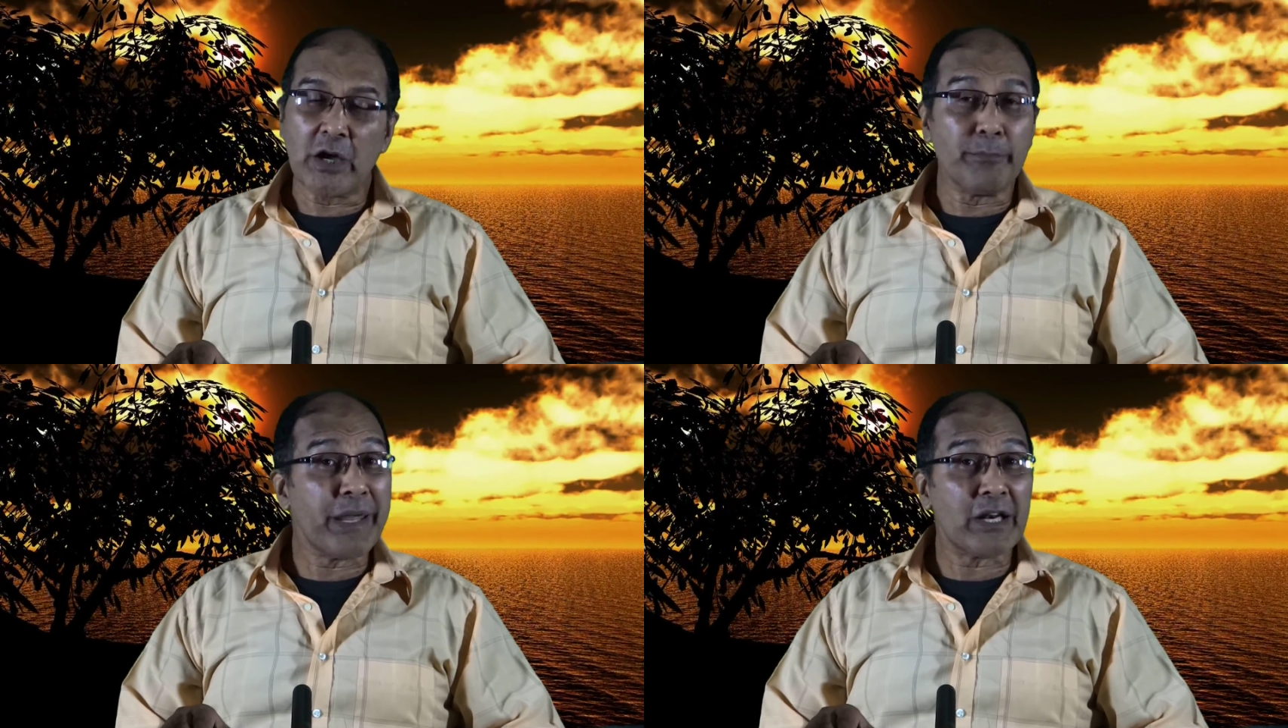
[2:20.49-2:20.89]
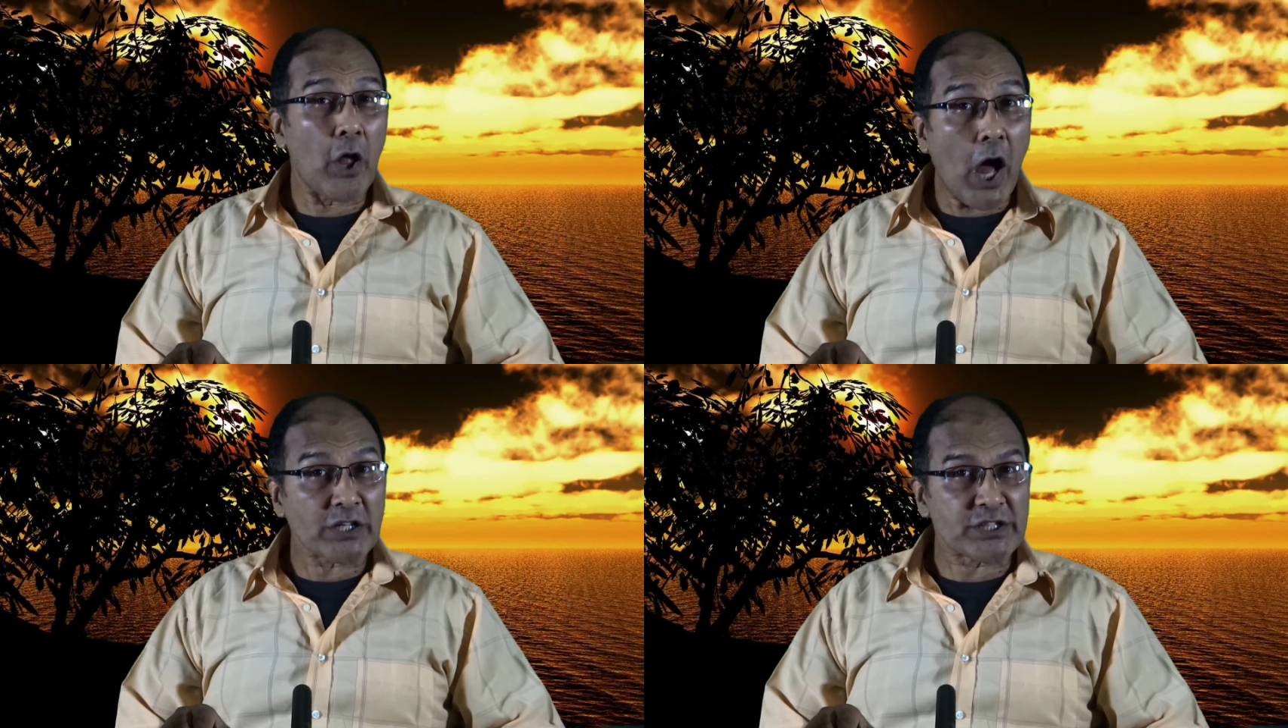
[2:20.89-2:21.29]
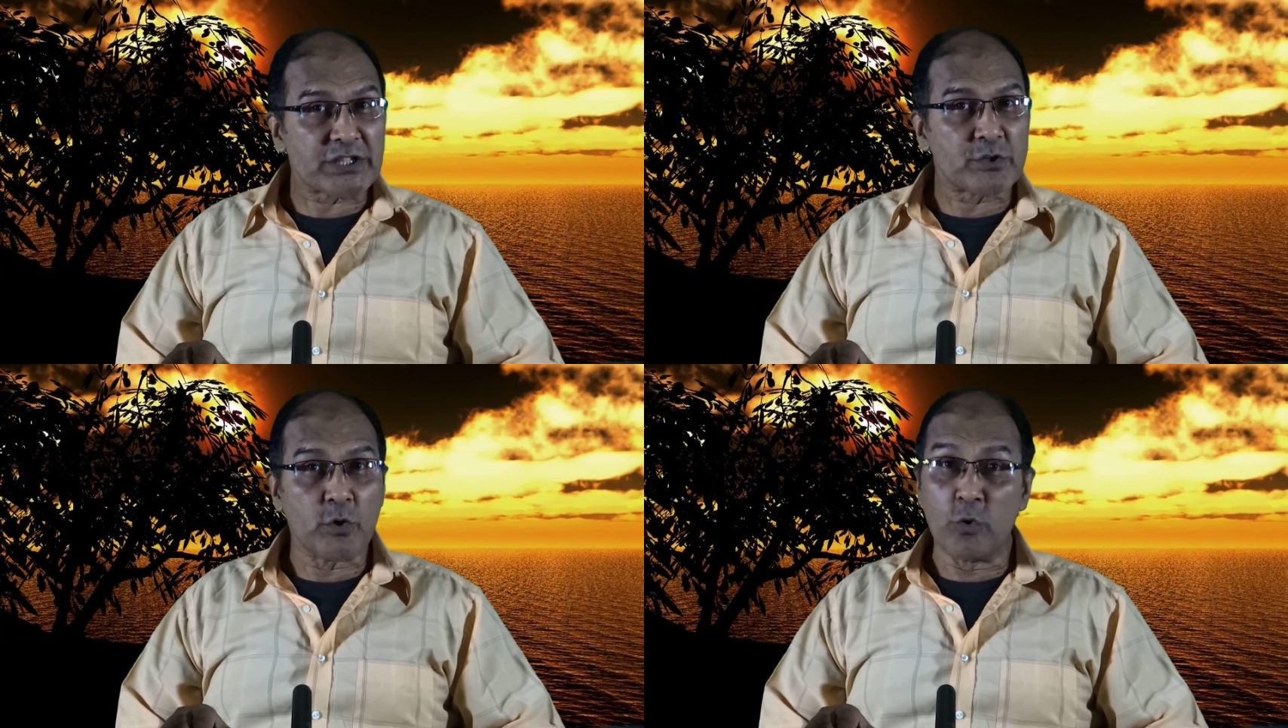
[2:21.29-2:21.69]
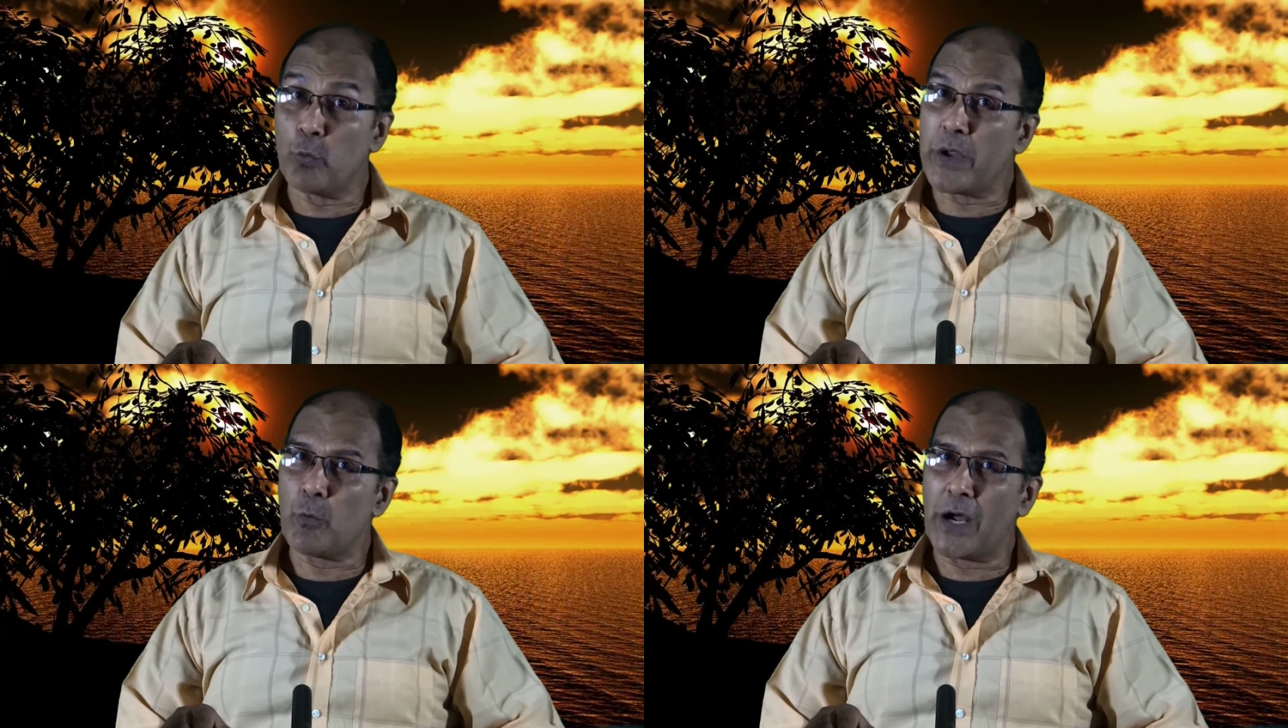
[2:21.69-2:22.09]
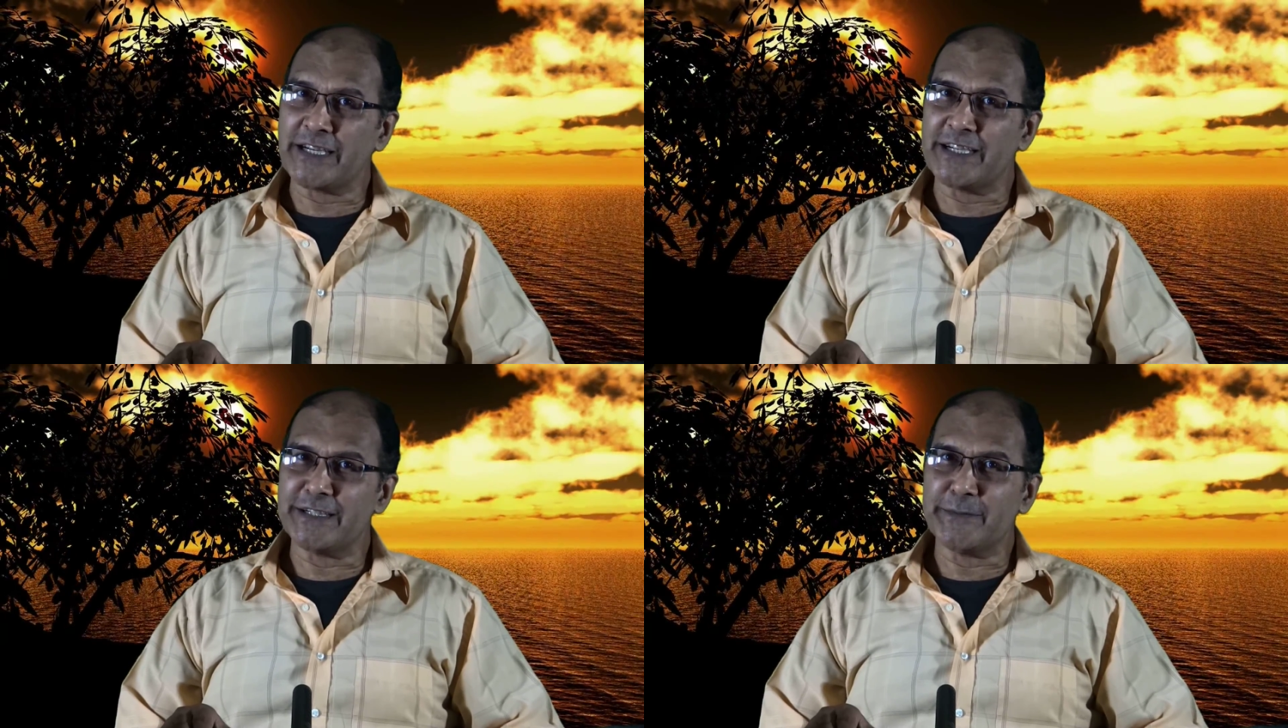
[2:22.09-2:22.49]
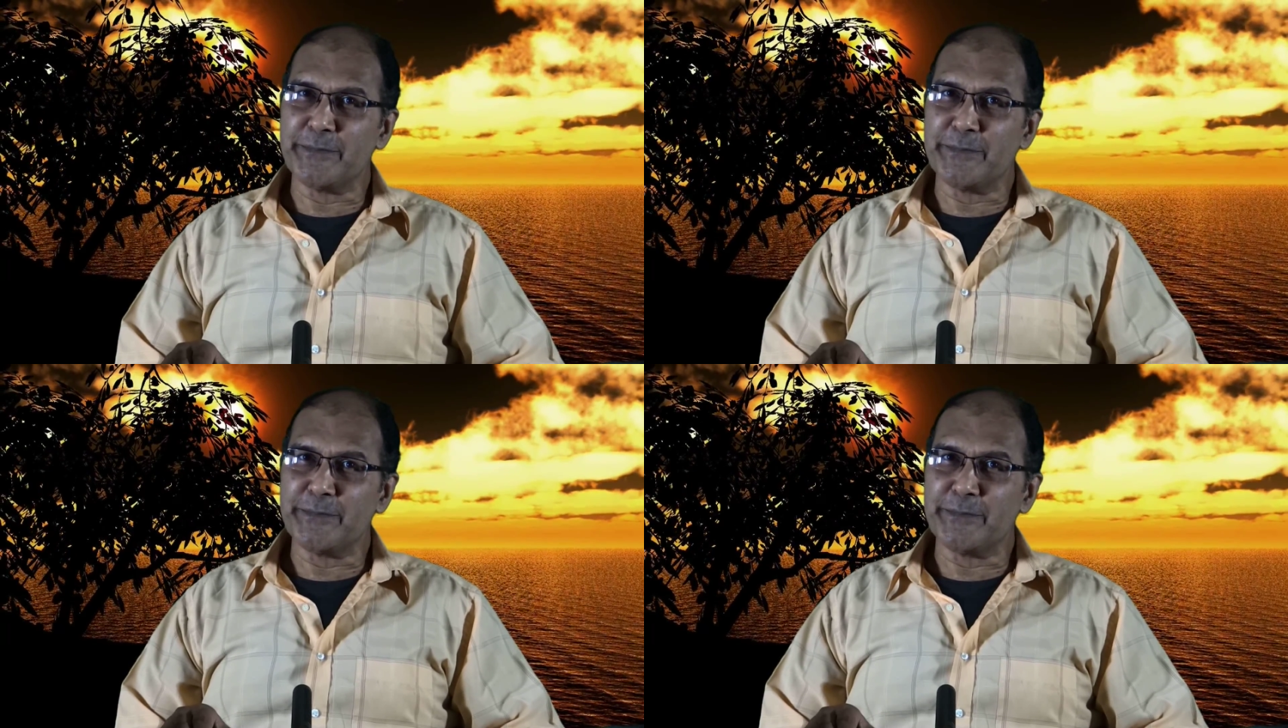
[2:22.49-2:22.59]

be lost, we wonder?